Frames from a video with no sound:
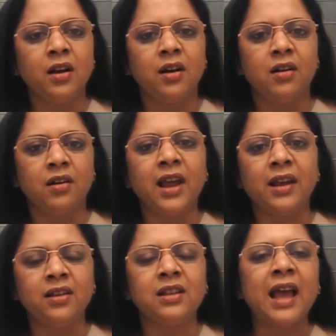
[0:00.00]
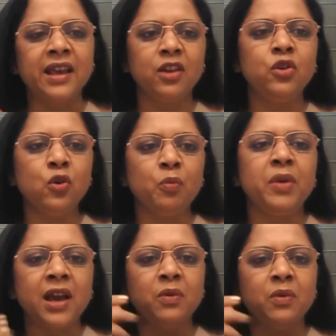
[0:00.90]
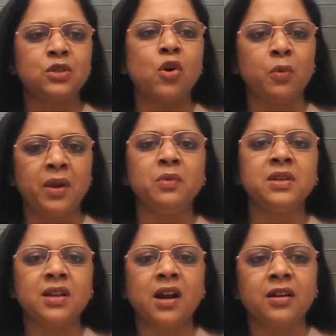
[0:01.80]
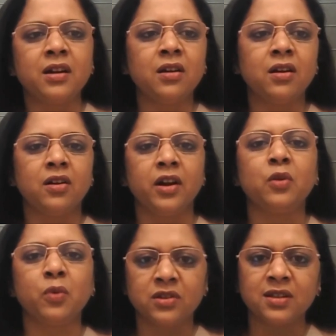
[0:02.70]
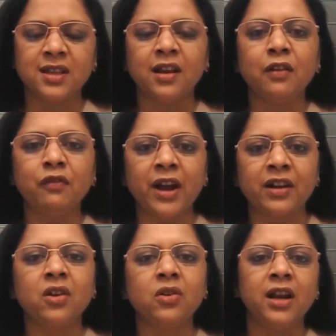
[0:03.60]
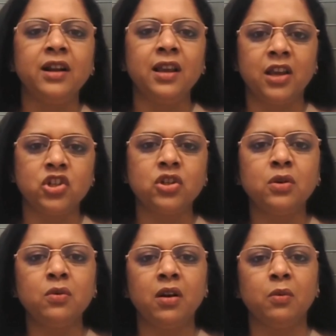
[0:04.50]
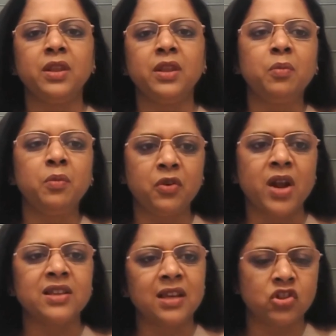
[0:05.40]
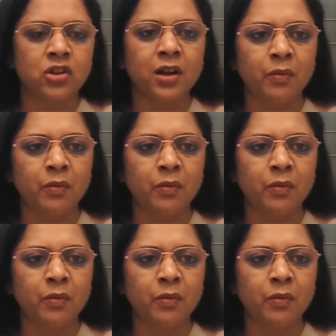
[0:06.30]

Like in UPI, we saw when we started, it was a single factor authentication with a transaction